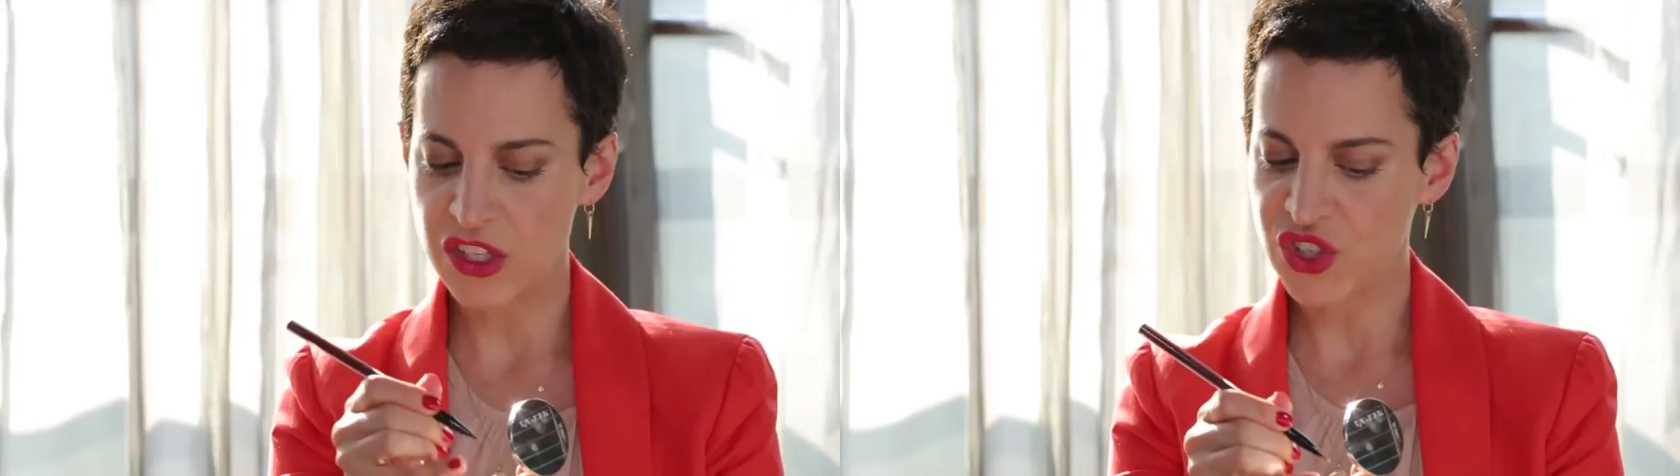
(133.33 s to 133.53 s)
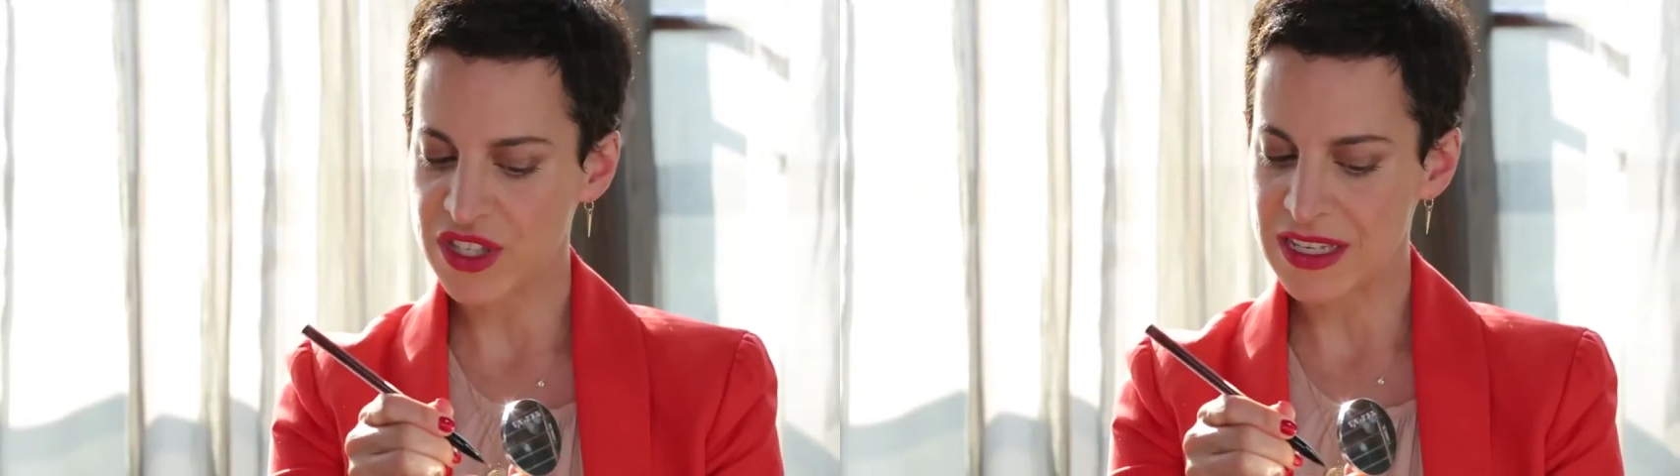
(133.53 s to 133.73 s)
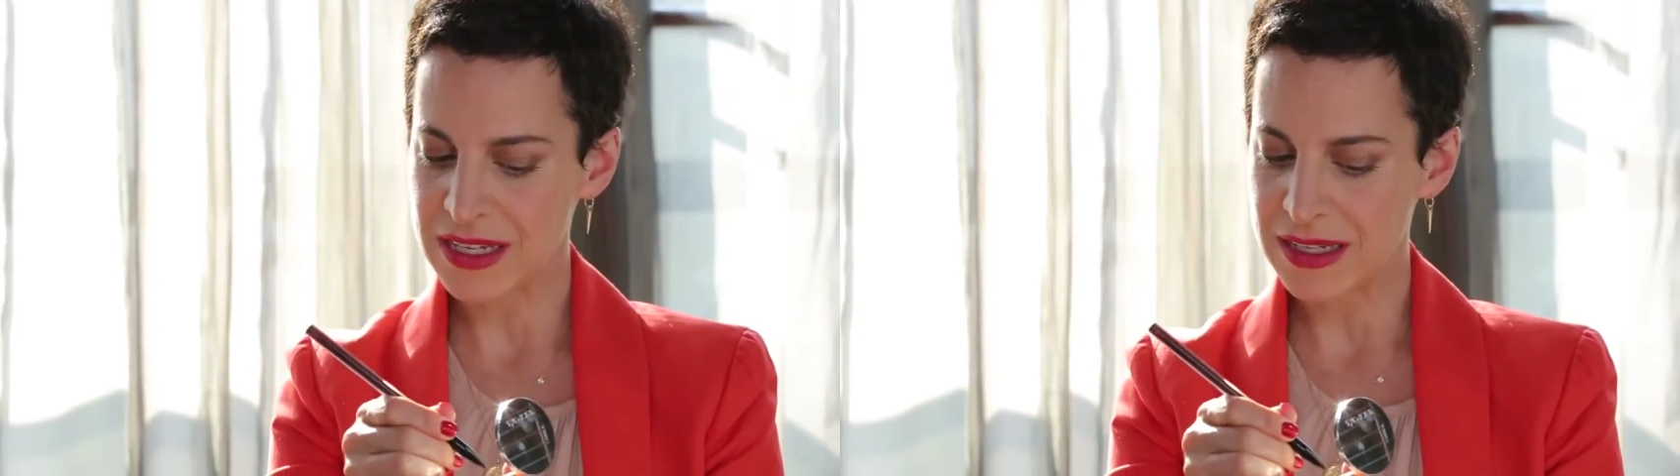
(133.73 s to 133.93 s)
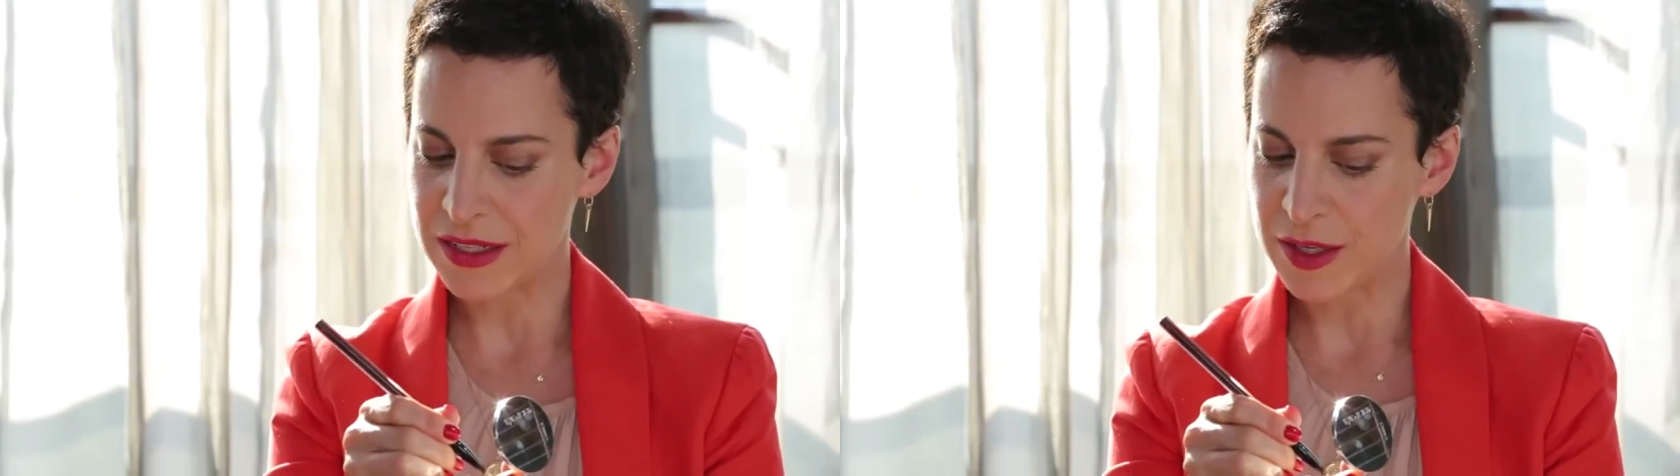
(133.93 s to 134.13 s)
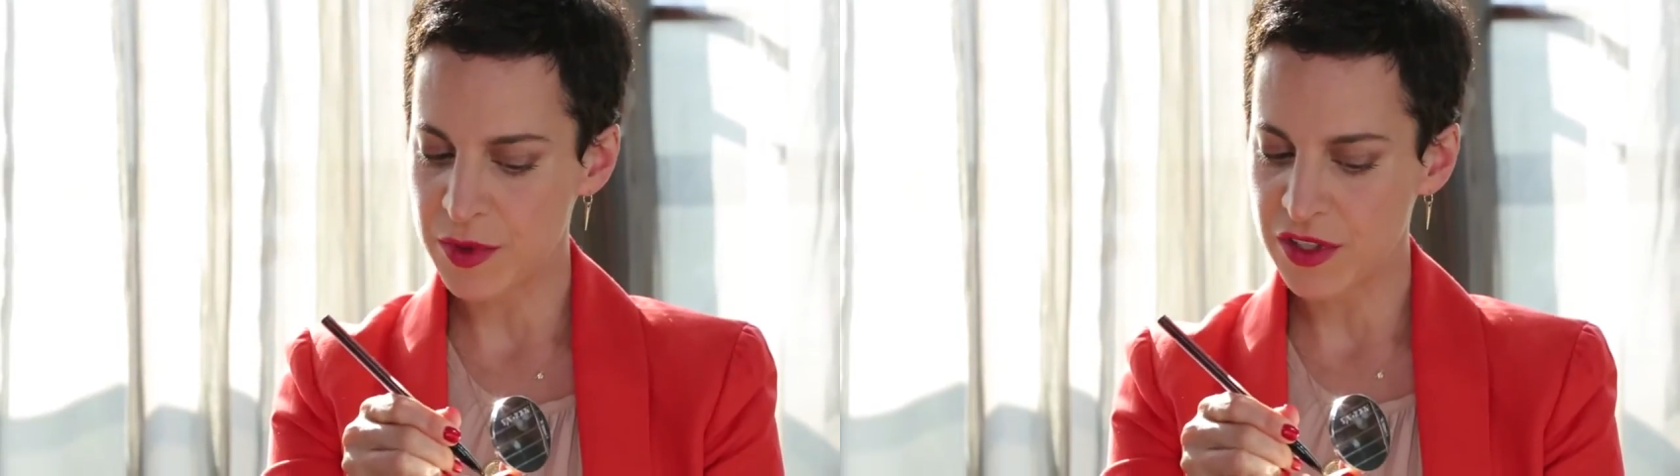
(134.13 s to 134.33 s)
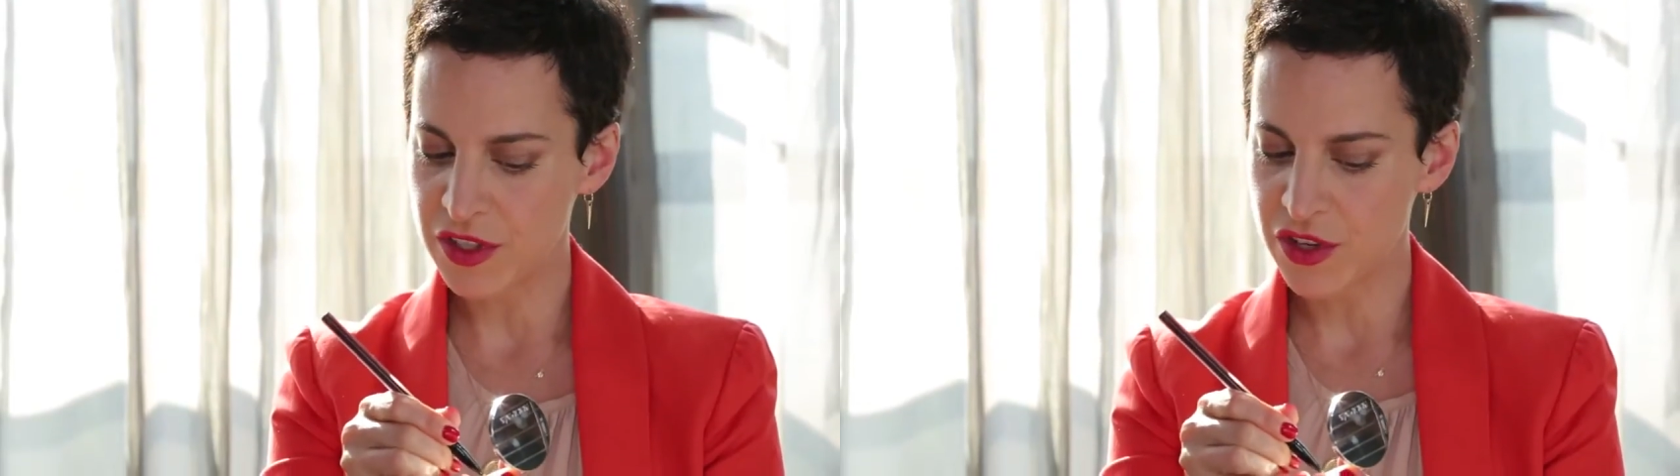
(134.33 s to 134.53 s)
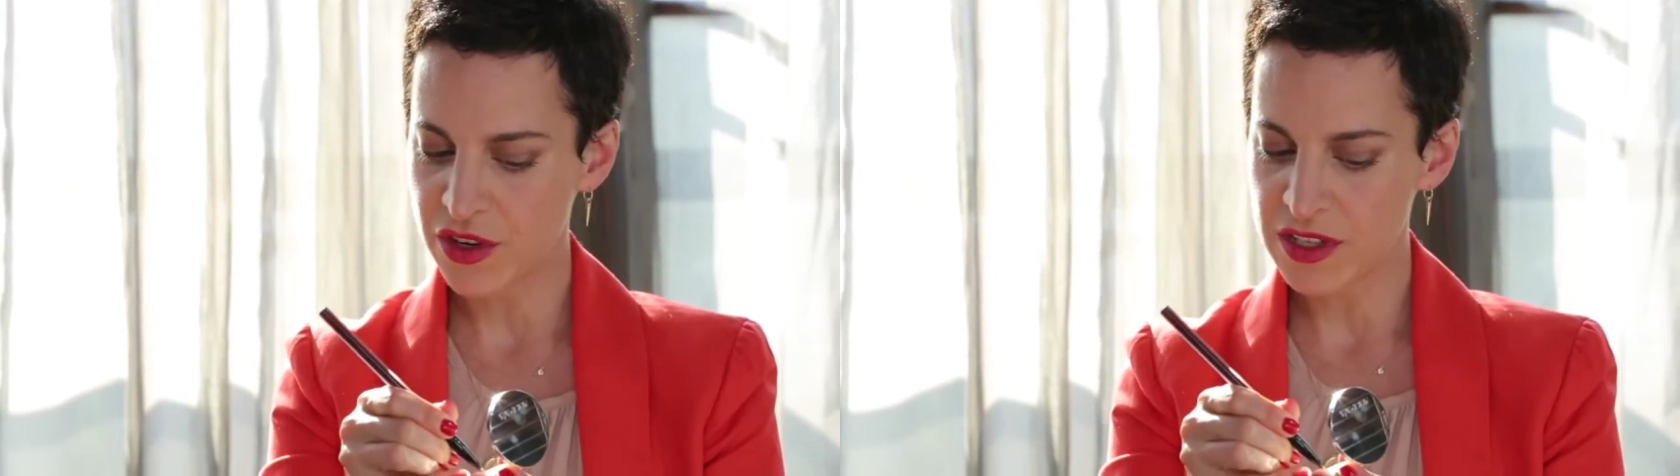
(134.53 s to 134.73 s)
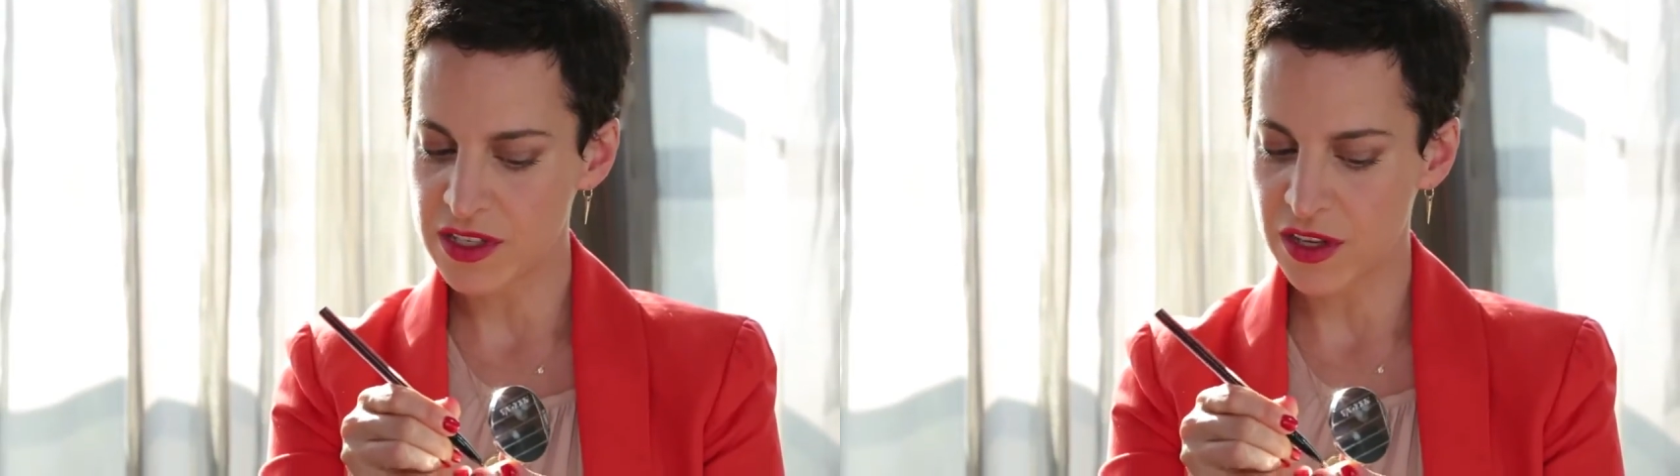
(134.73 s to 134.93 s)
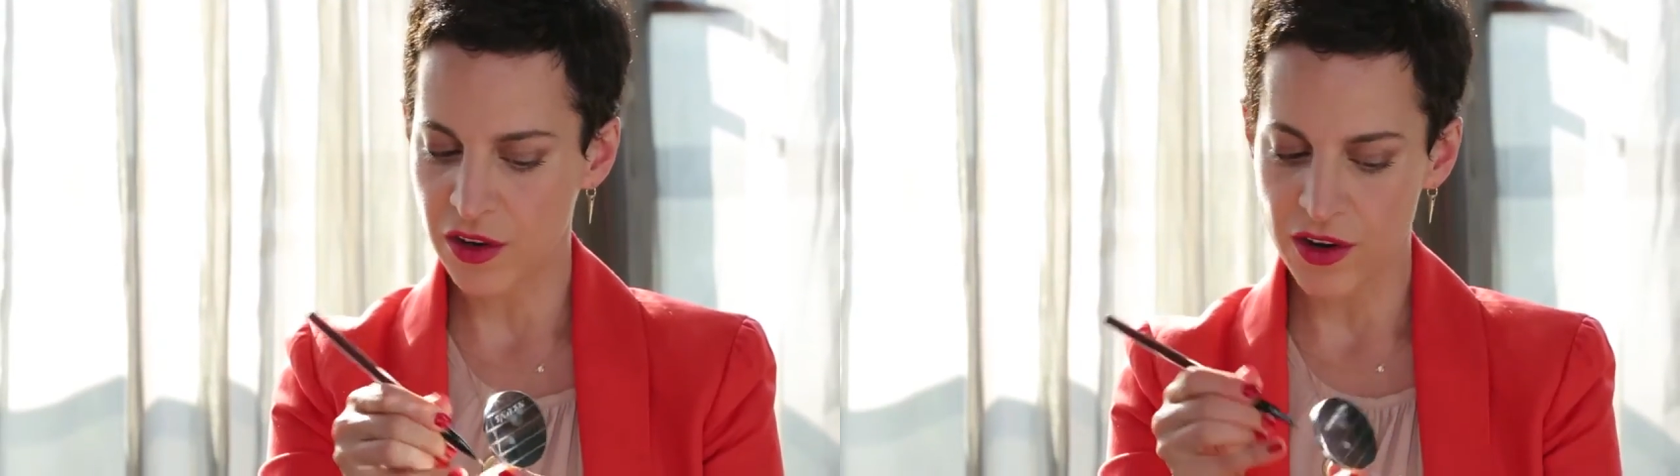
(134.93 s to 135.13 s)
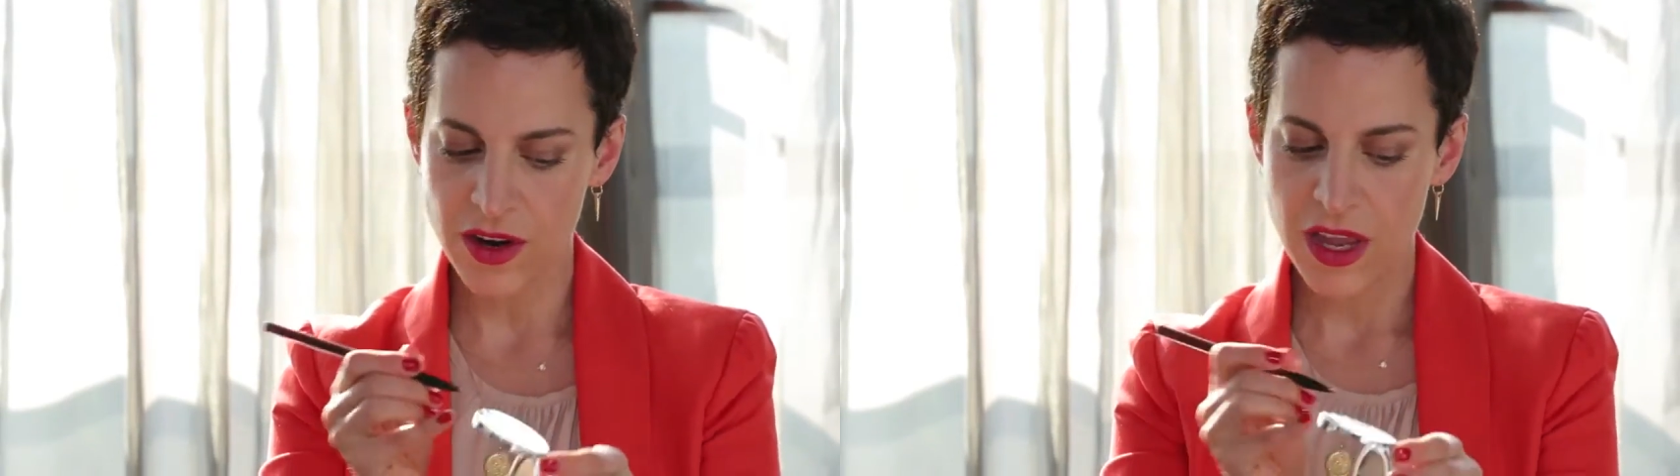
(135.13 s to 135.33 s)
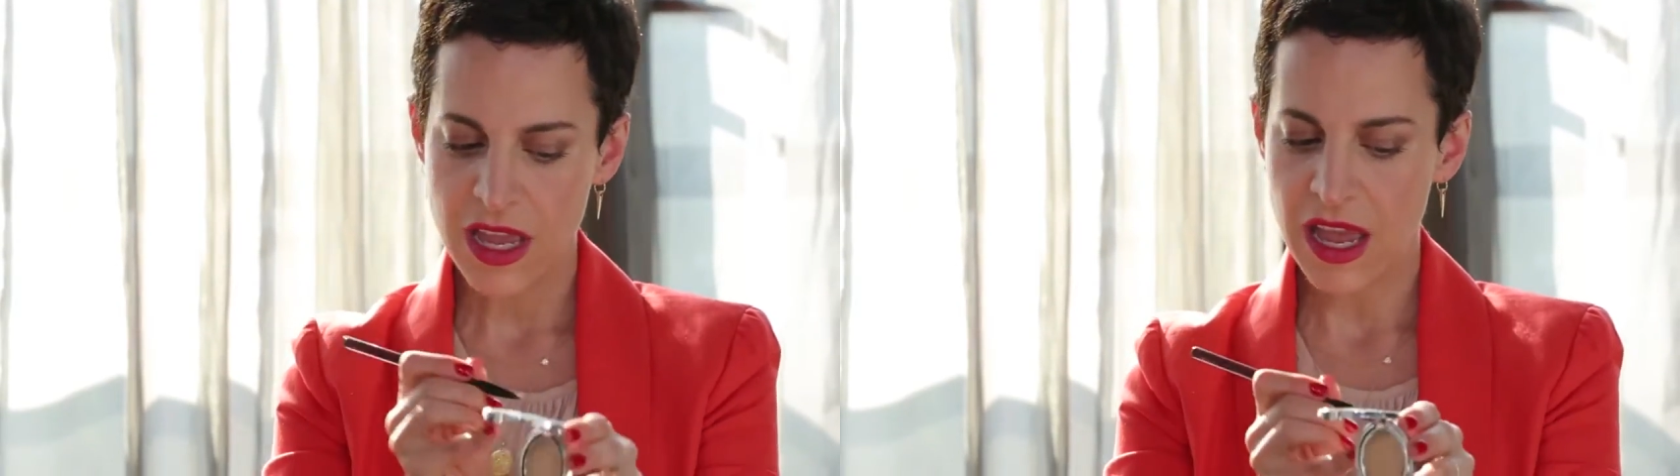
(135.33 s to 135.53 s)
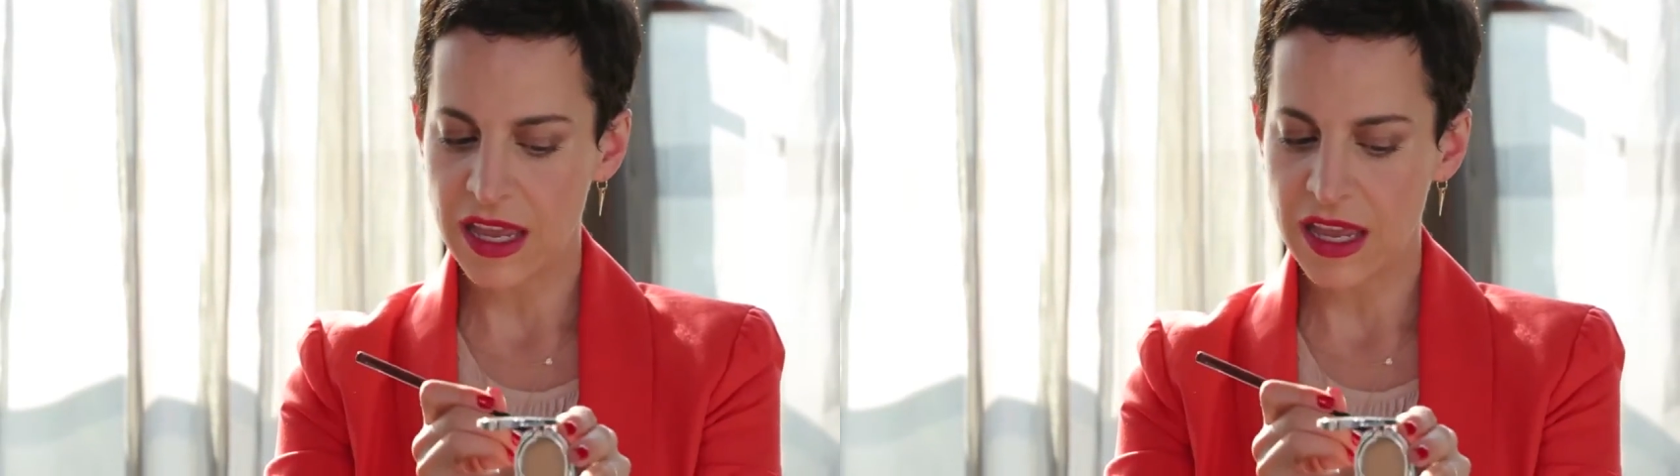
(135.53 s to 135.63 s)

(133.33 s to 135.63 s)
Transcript: just dip into your concealer. Okay.